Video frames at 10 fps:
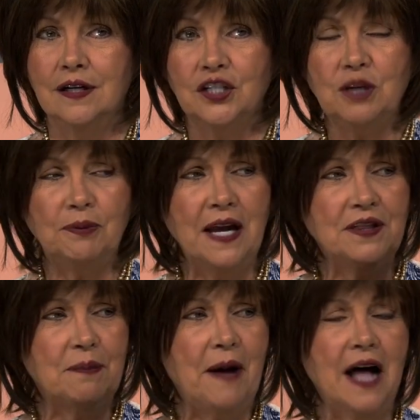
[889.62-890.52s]
She
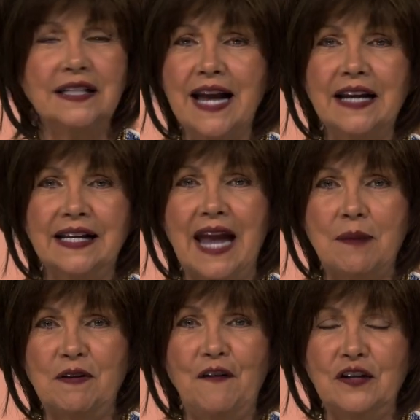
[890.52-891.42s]
played the Pollyanna
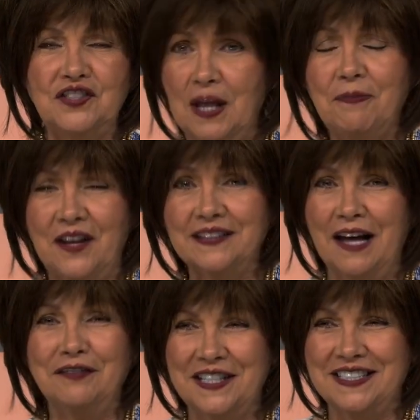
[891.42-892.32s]
game and found something
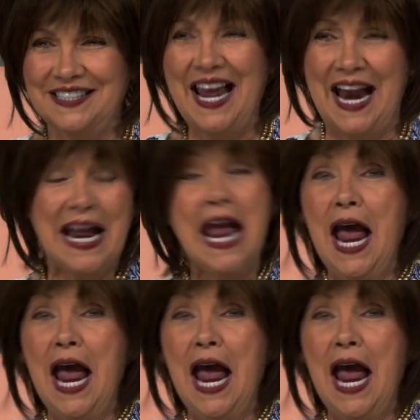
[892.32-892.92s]
lovely to say.